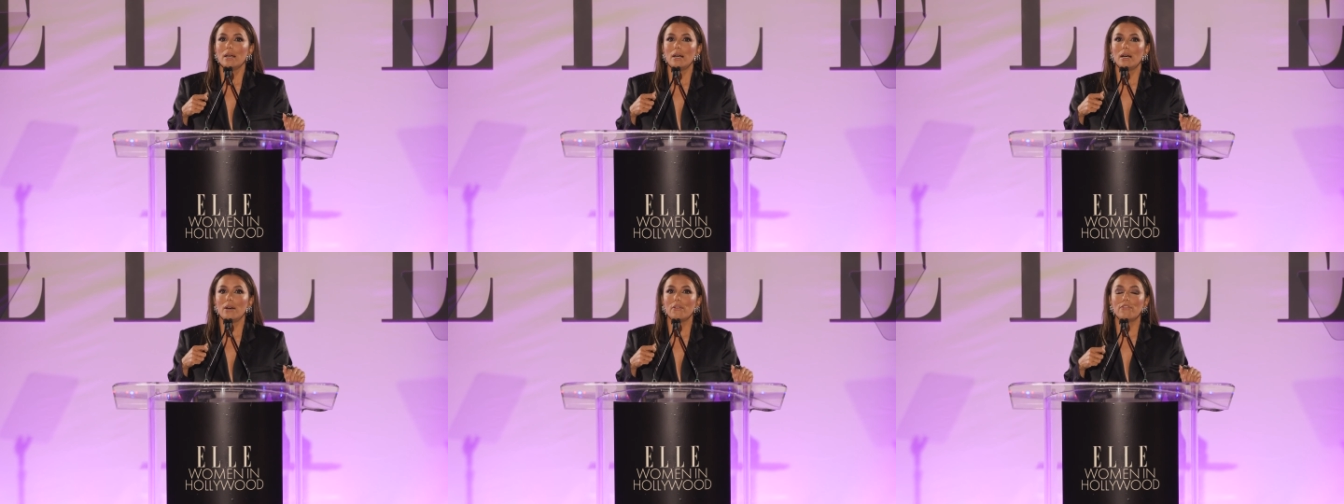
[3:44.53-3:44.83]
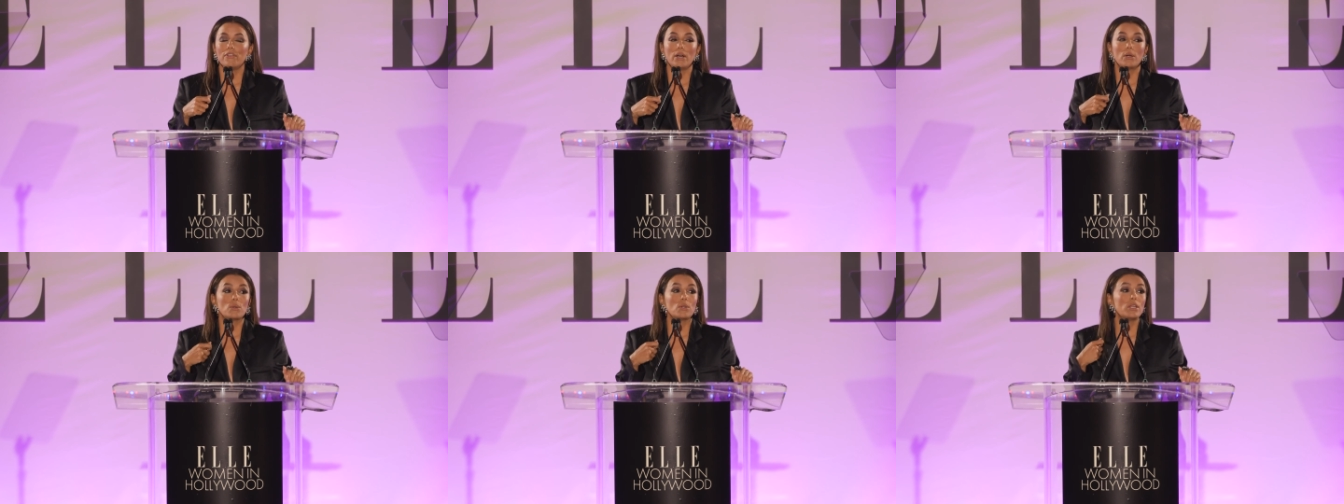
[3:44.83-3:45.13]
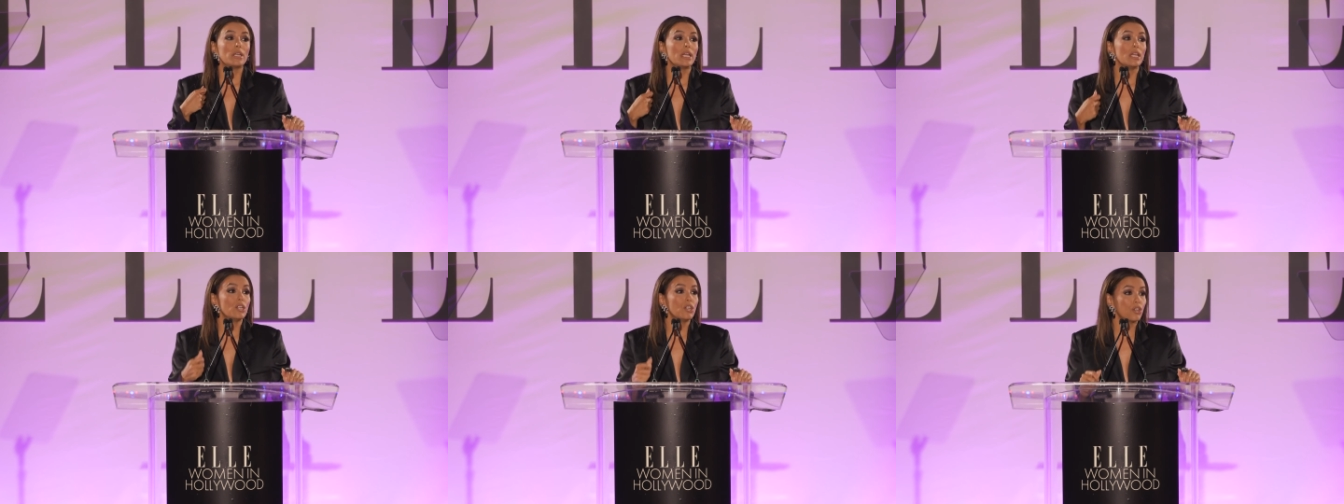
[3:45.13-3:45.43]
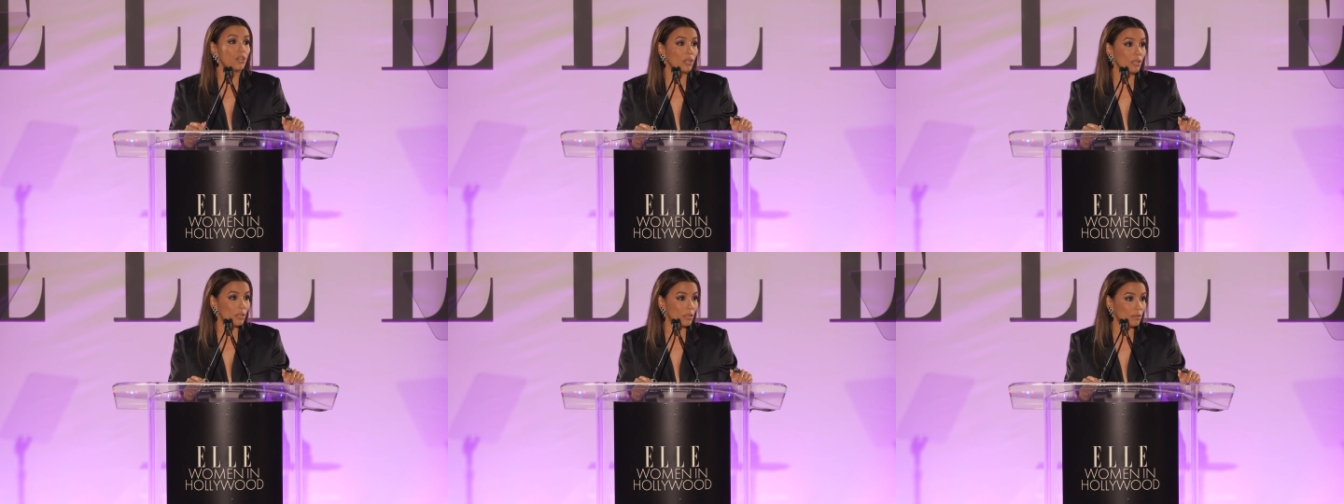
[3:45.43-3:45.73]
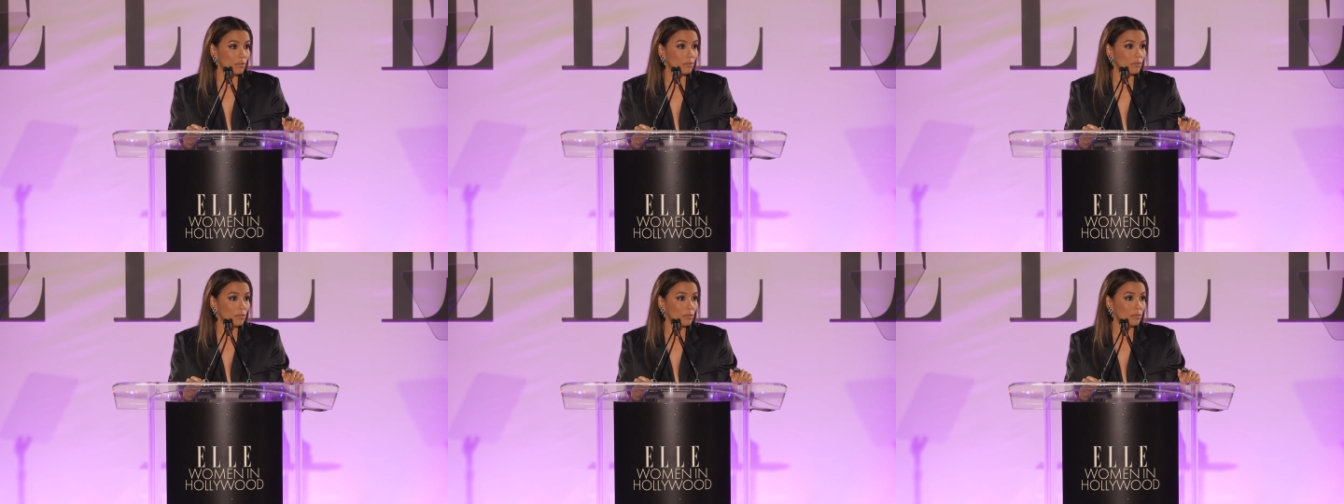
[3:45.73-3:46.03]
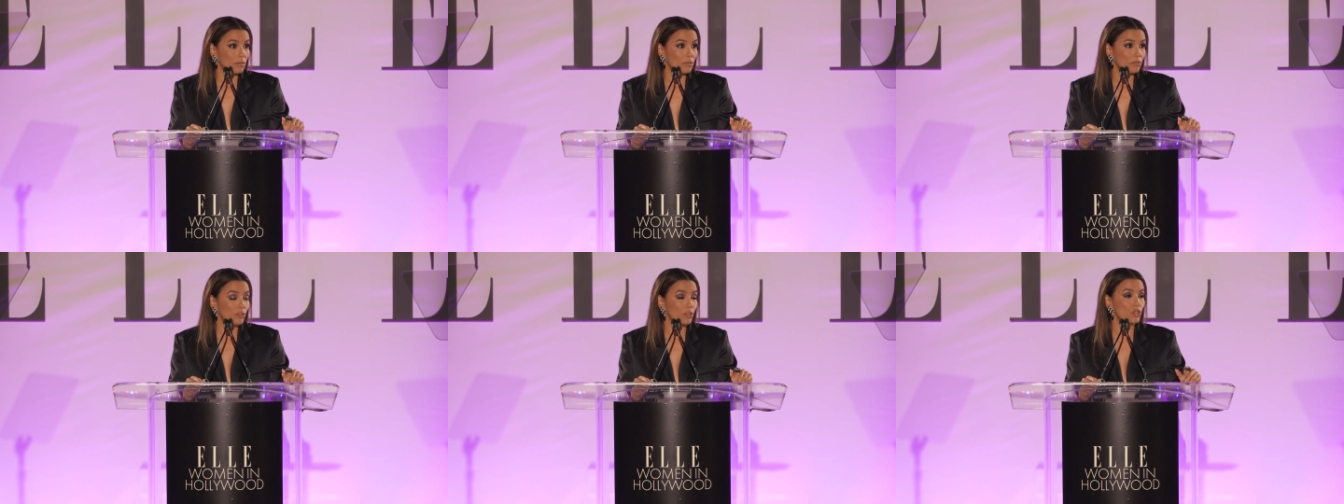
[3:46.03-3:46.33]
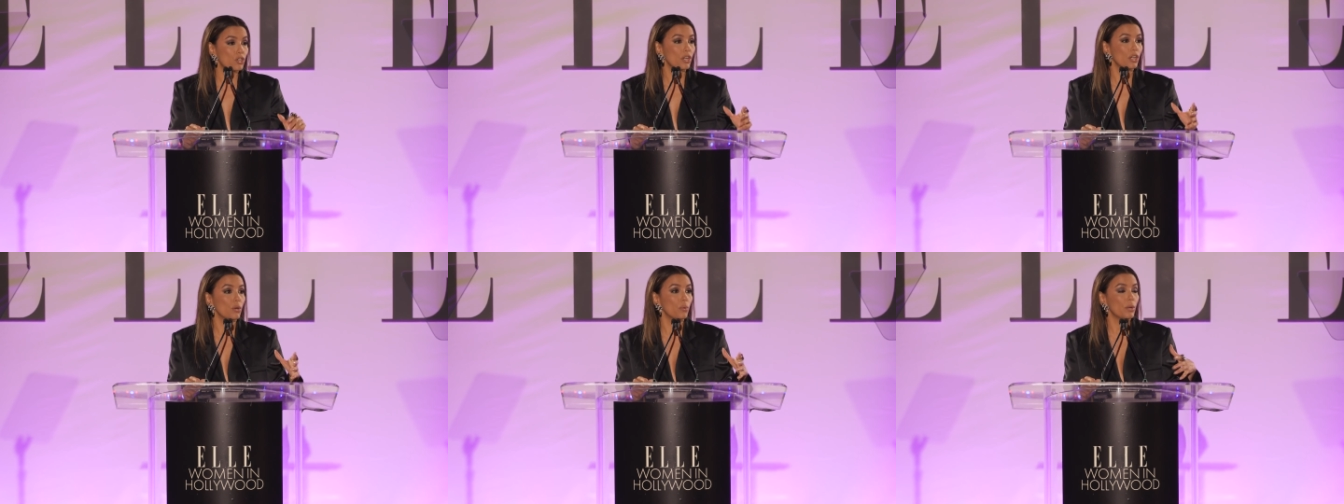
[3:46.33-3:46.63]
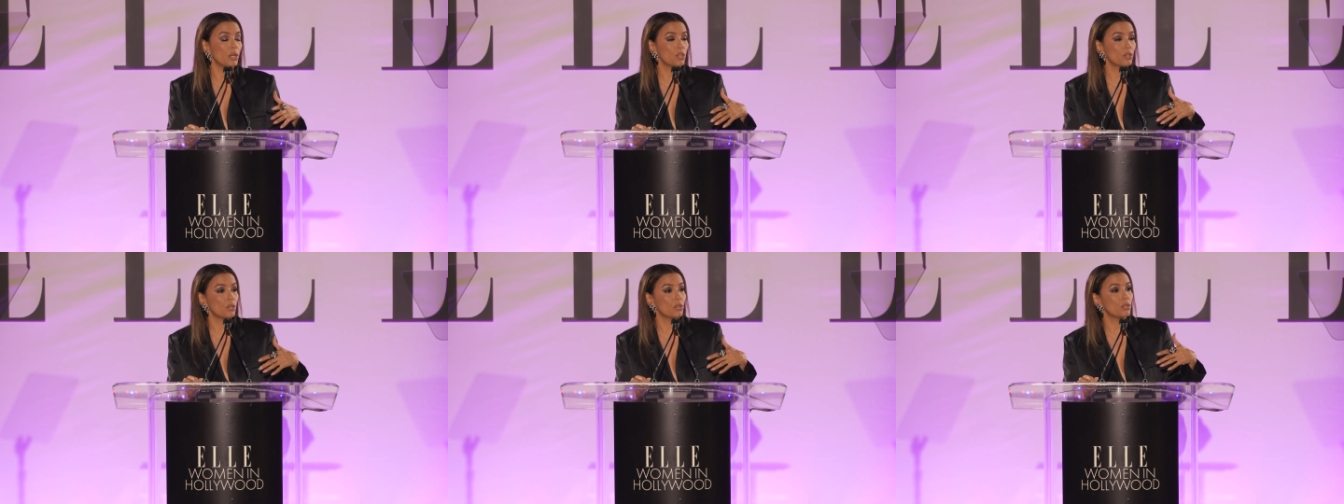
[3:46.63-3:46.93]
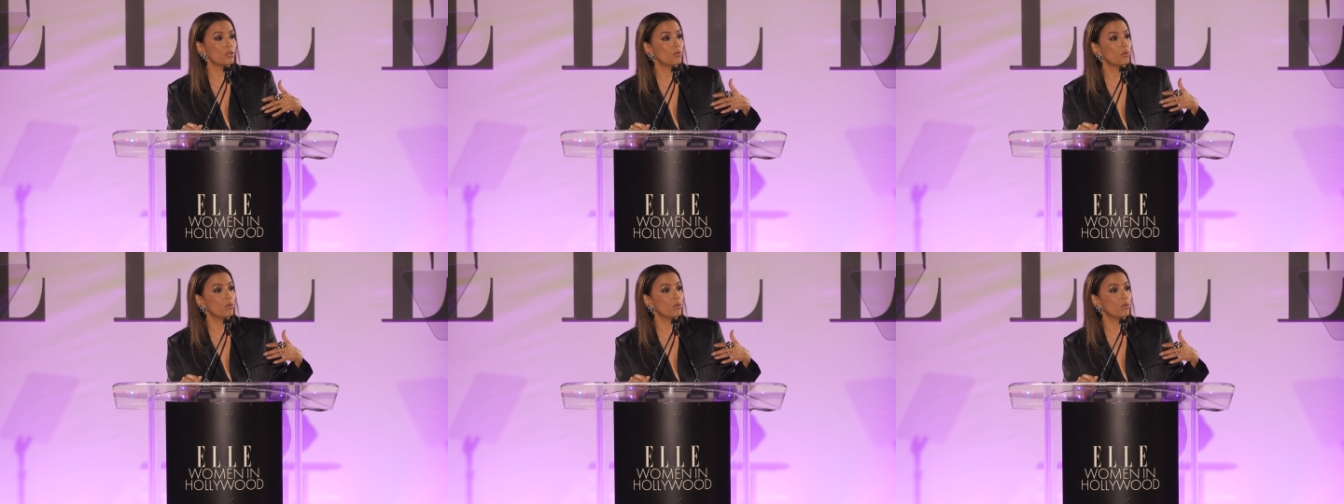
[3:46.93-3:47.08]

a foundation for generations